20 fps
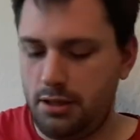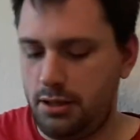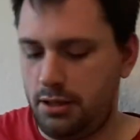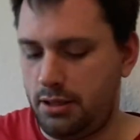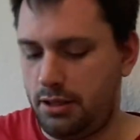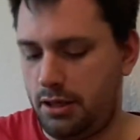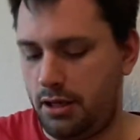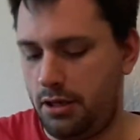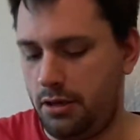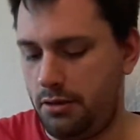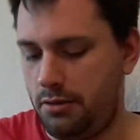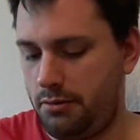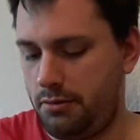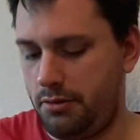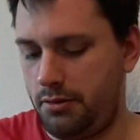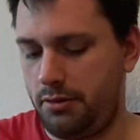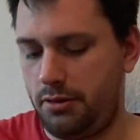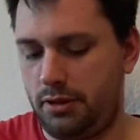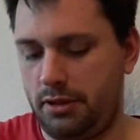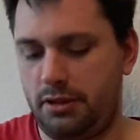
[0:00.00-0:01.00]
So,
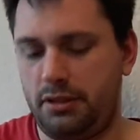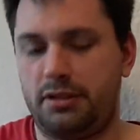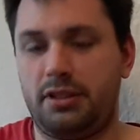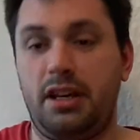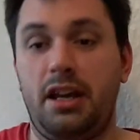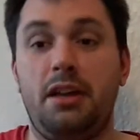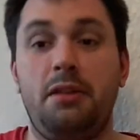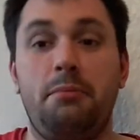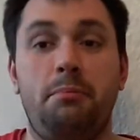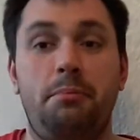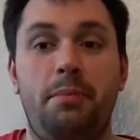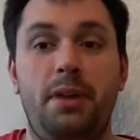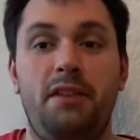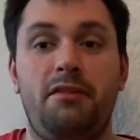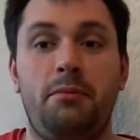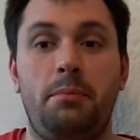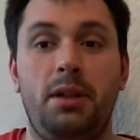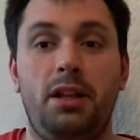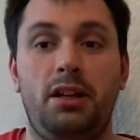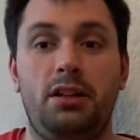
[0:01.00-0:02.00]
as I say, bit of
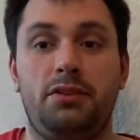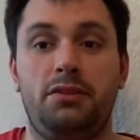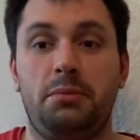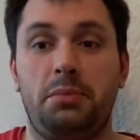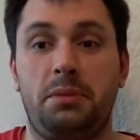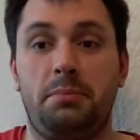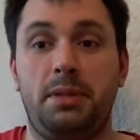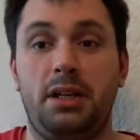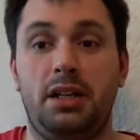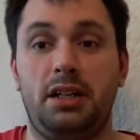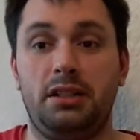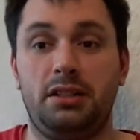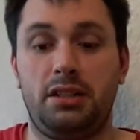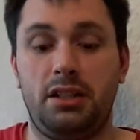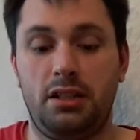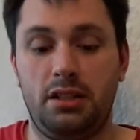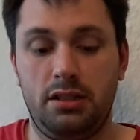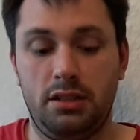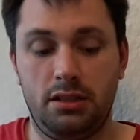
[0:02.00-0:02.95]
a blast from the past.